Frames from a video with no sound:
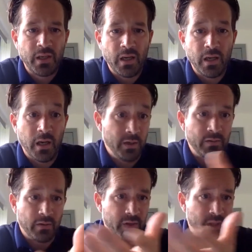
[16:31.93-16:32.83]

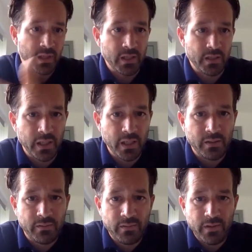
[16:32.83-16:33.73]
and obviously
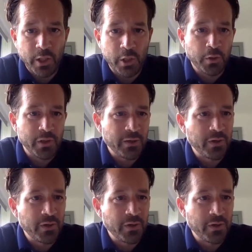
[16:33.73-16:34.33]
this Insurtech